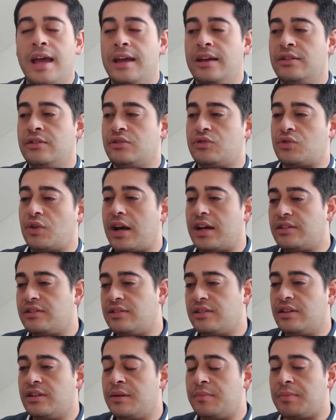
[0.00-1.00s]
and
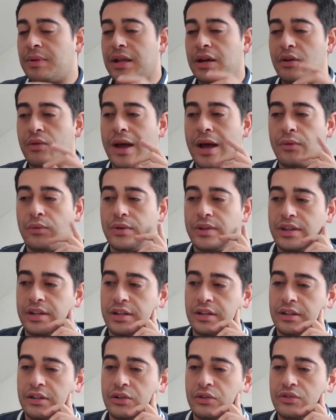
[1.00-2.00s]
tried to play around with
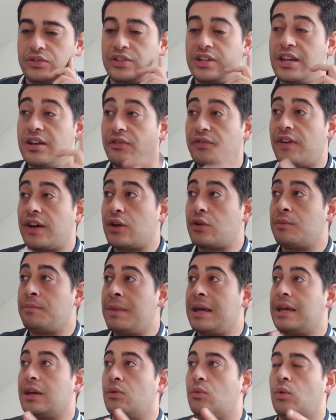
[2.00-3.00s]
it a little, see if I
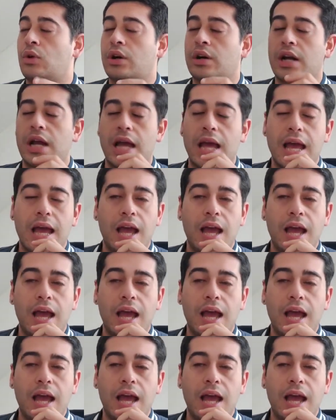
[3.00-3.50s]
could make it work.